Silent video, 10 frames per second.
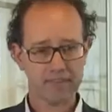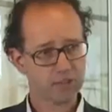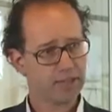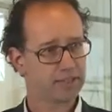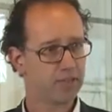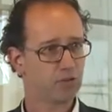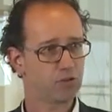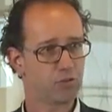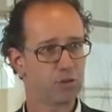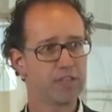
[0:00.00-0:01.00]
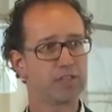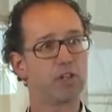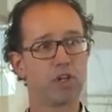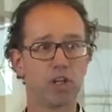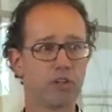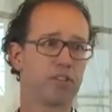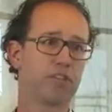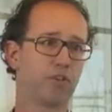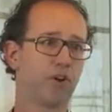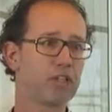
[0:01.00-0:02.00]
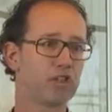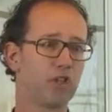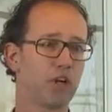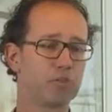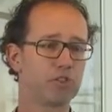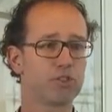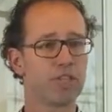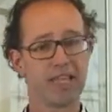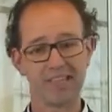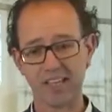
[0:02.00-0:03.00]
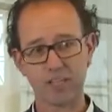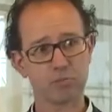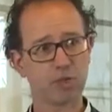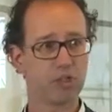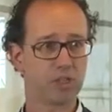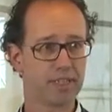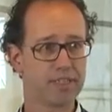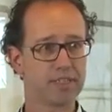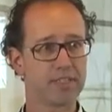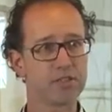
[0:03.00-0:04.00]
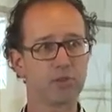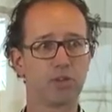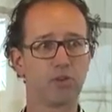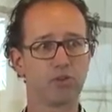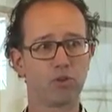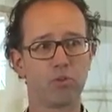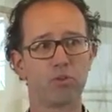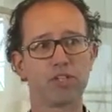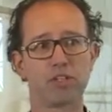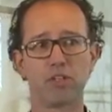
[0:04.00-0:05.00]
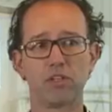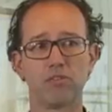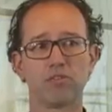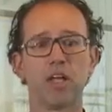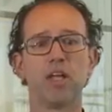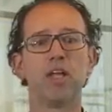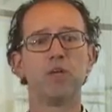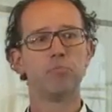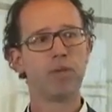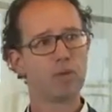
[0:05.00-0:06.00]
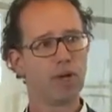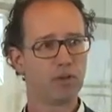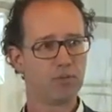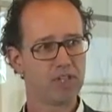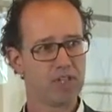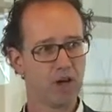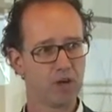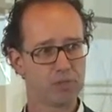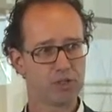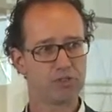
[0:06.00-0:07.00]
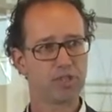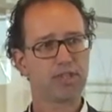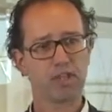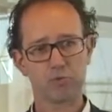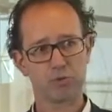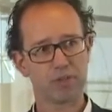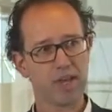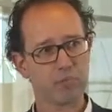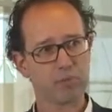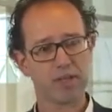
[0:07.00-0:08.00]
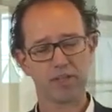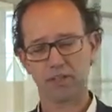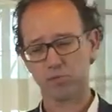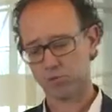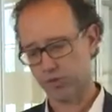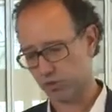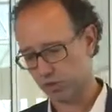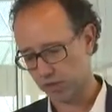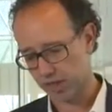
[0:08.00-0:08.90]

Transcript: next to that, it also brings a lot of integration options. And last but not least, this one also brings a lot of BYOD options. It comes with AirPlay, it comes with Google